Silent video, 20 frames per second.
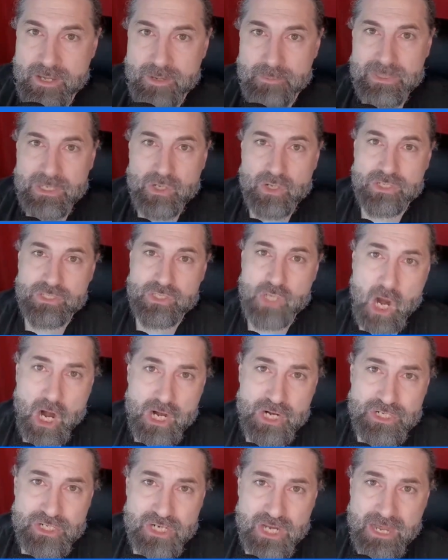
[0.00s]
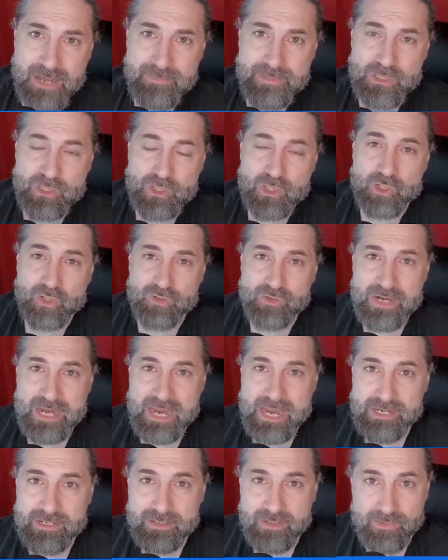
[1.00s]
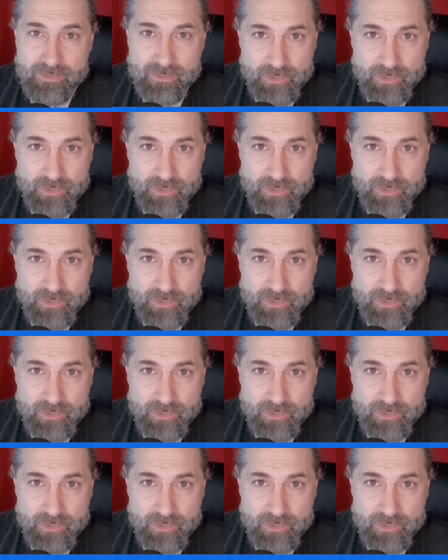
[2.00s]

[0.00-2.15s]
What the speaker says: Because our job is to create